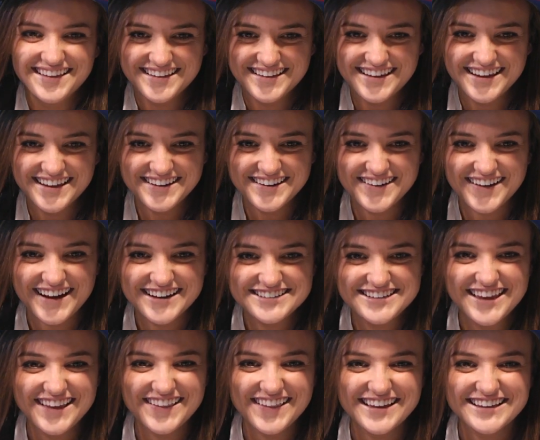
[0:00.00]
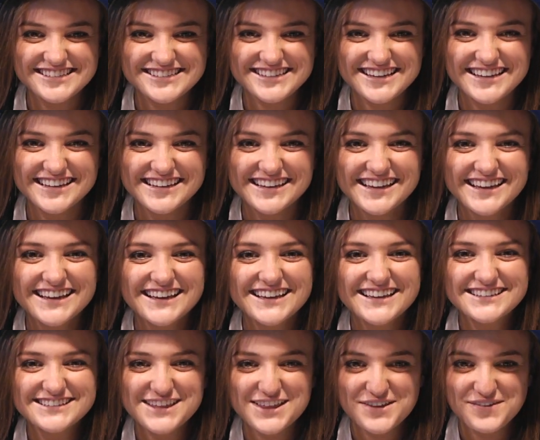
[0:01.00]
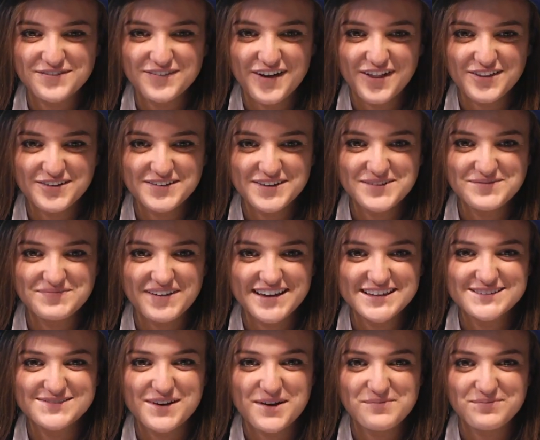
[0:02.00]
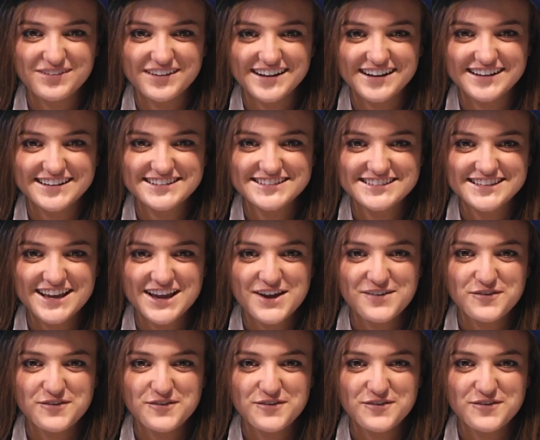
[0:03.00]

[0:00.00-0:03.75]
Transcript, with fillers: Congratulations to the following baseball players